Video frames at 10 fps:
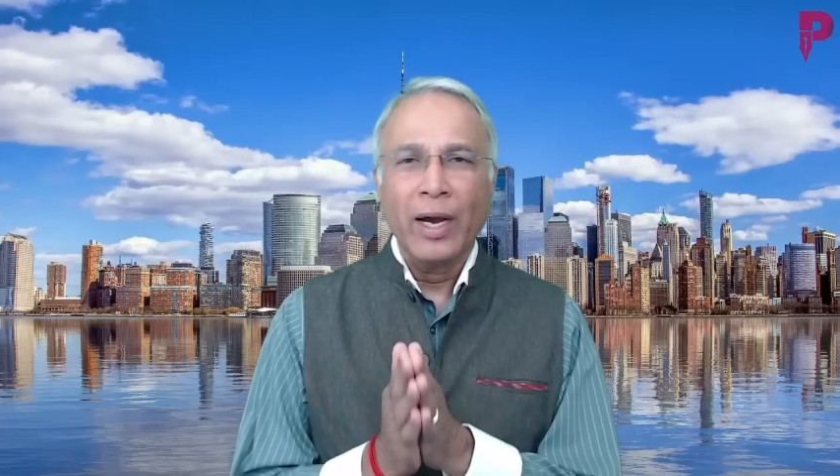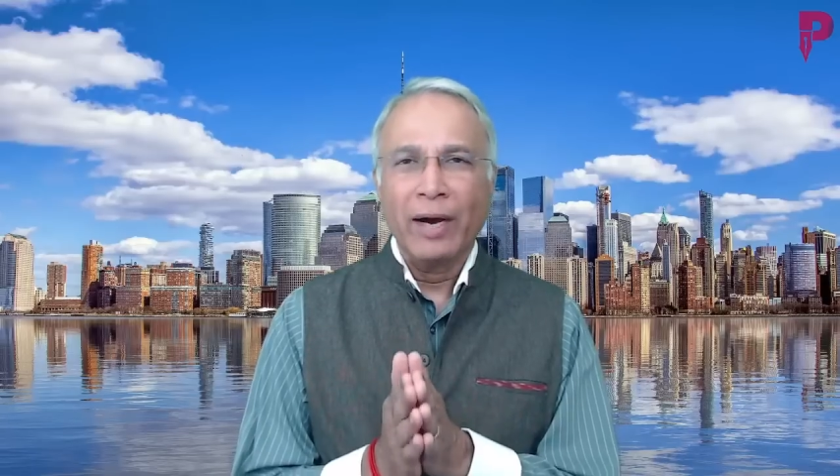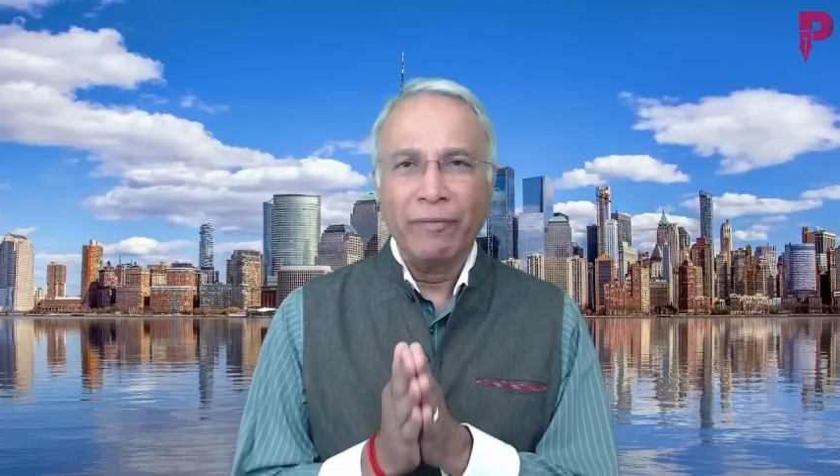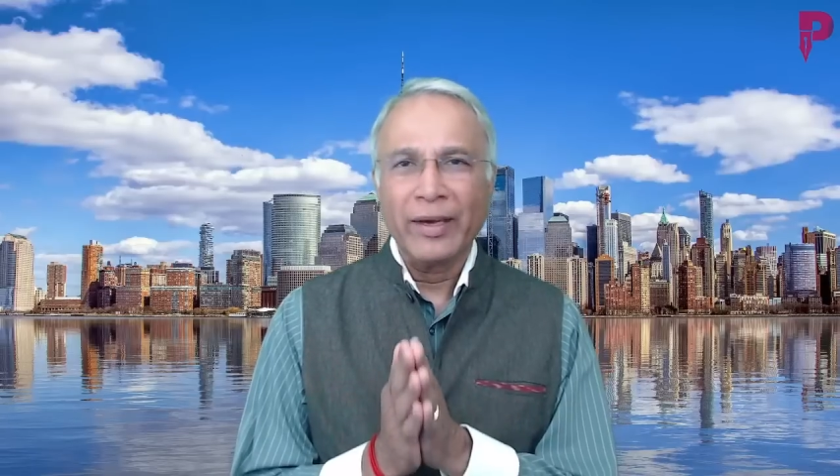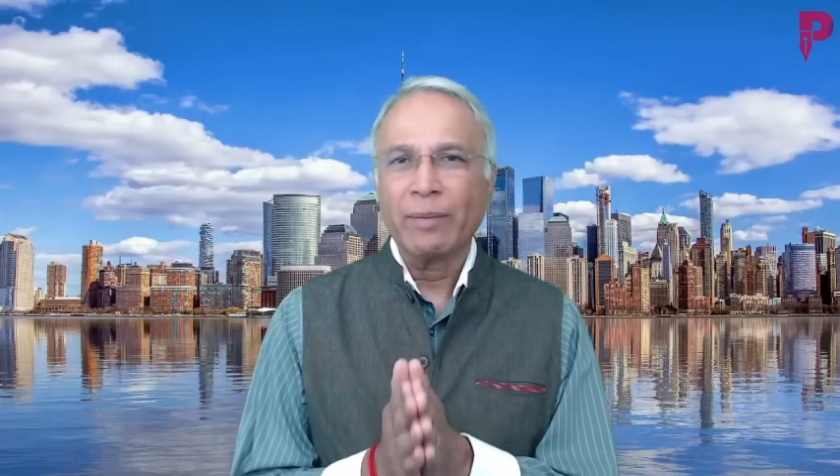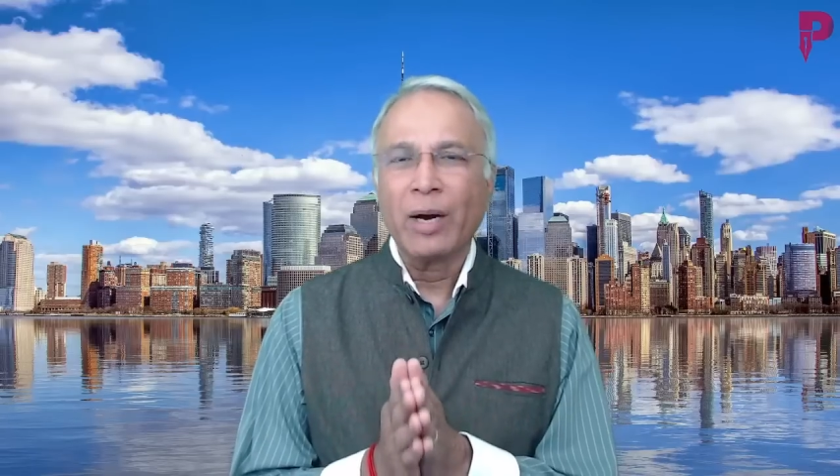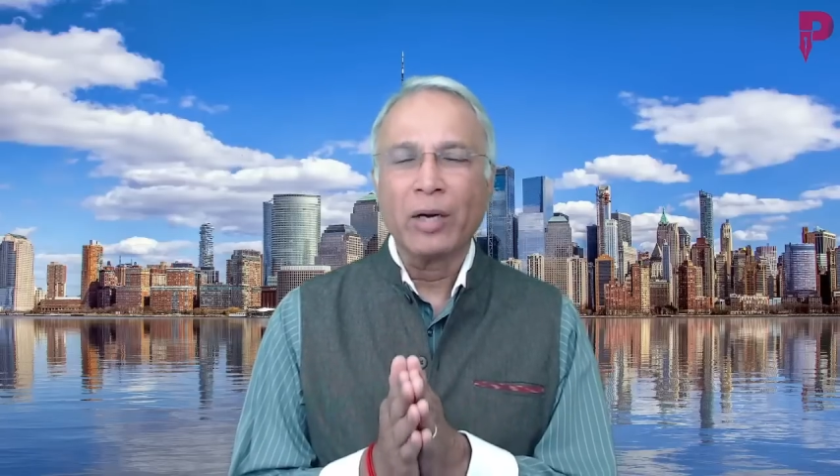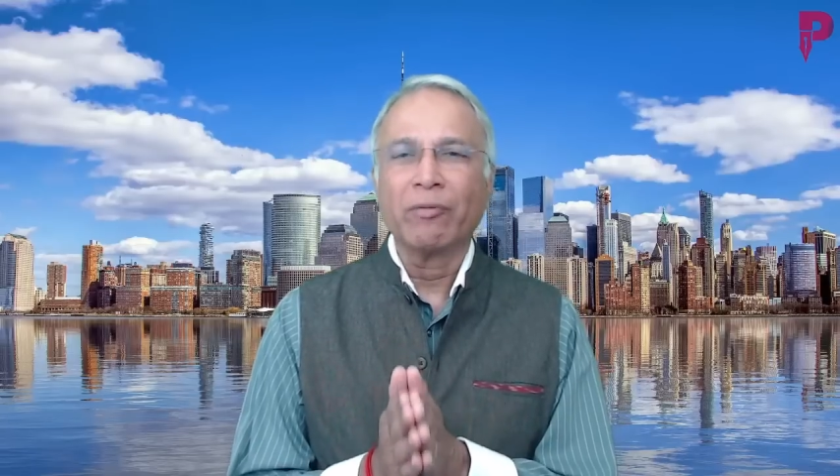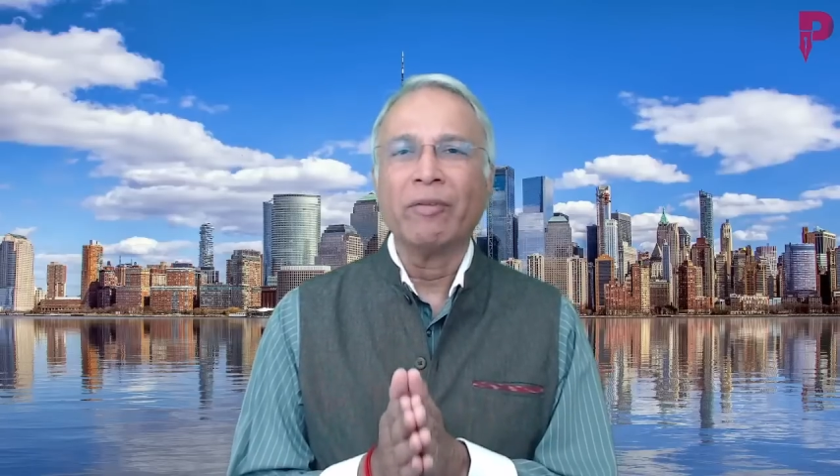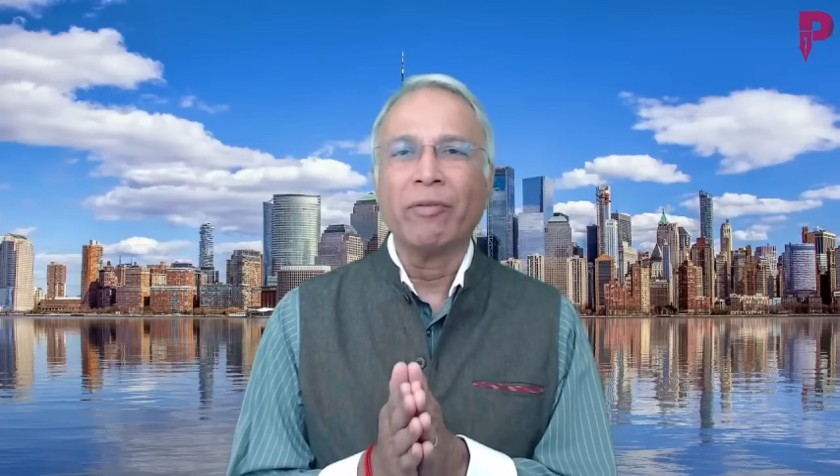a fair amount
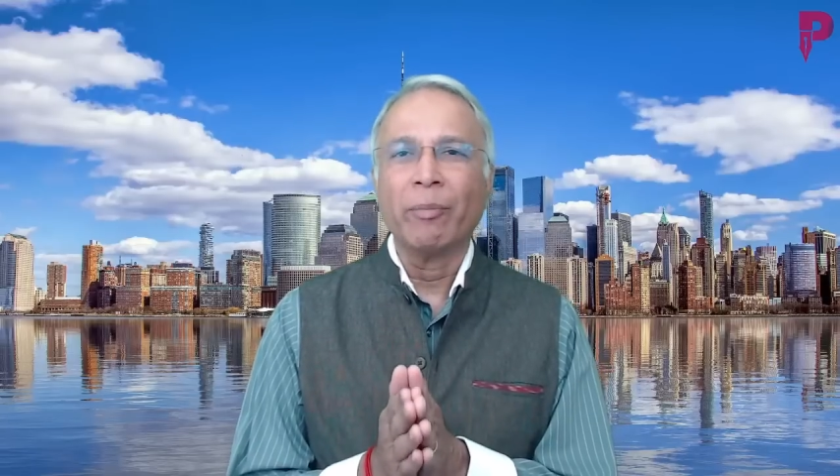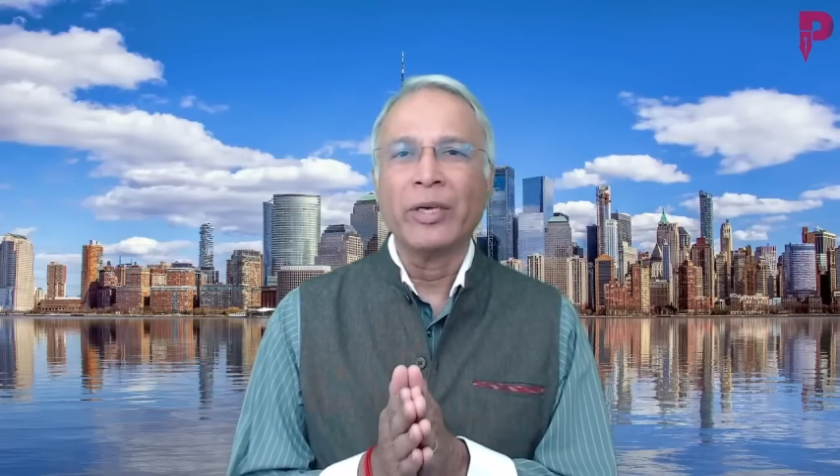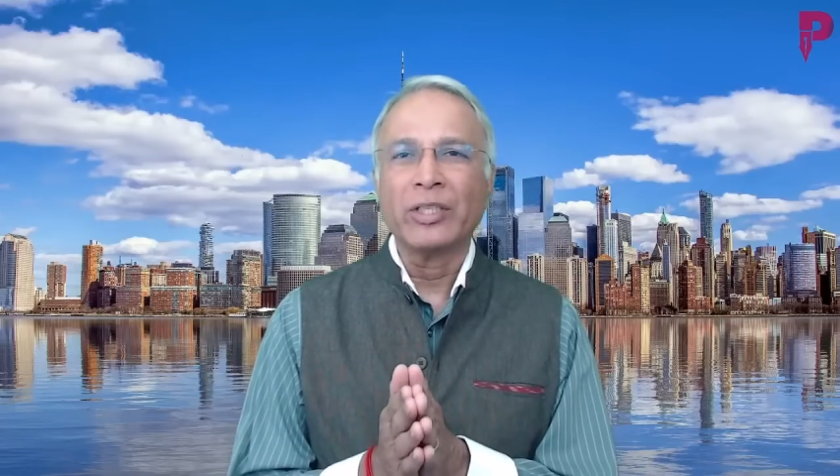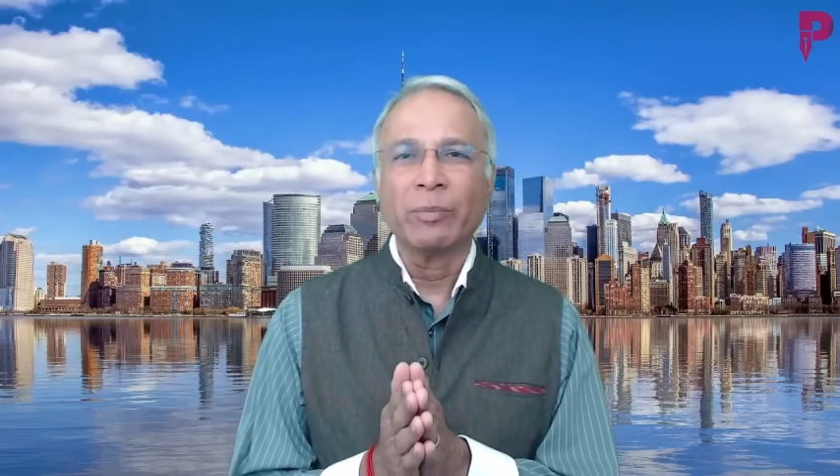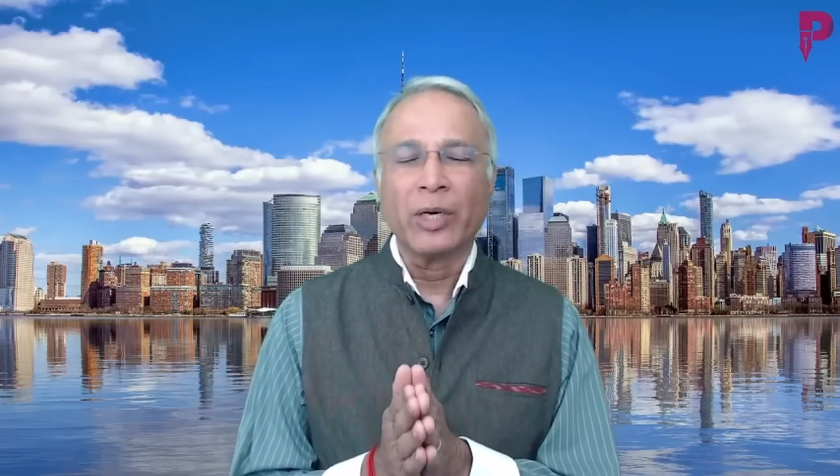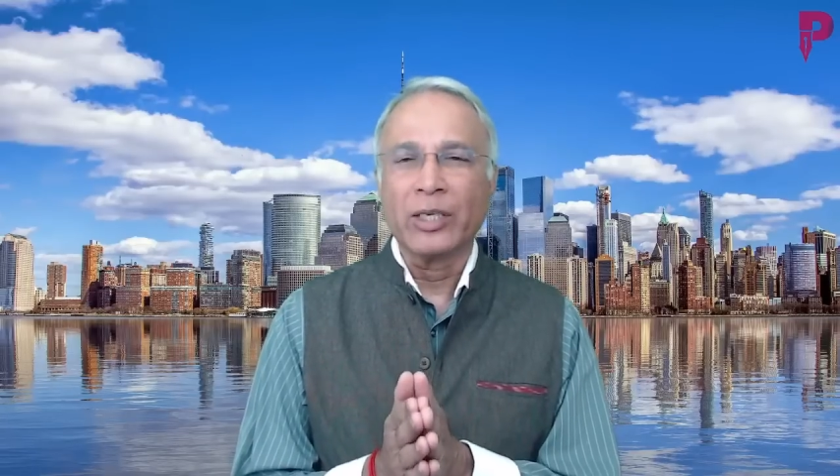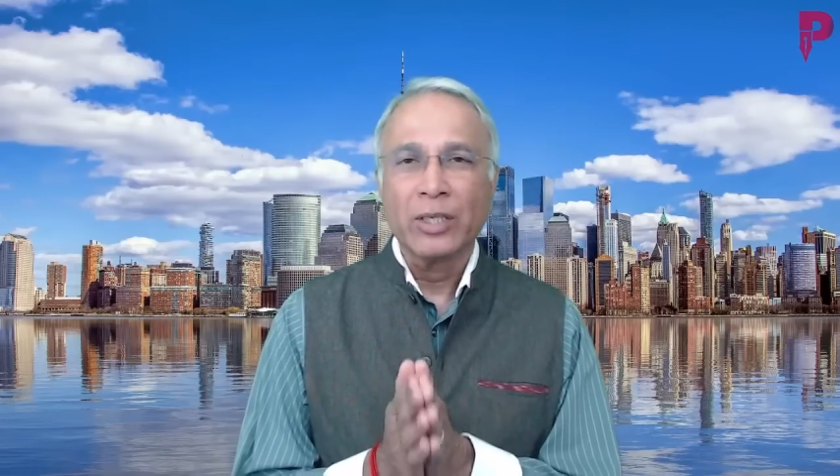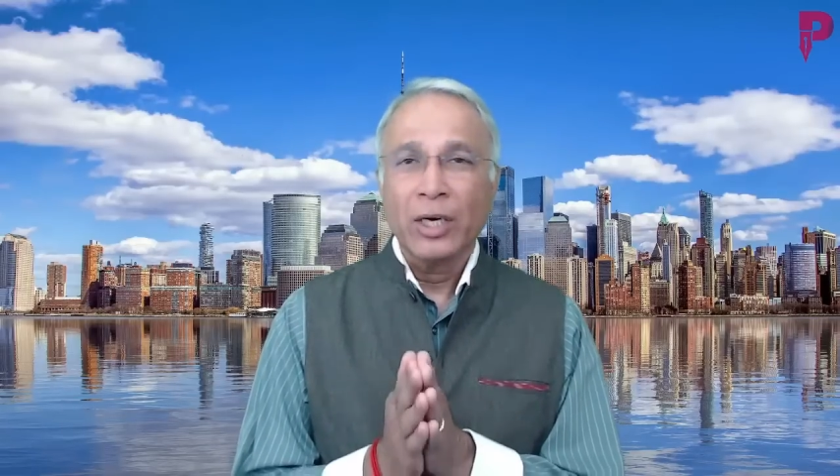of information, because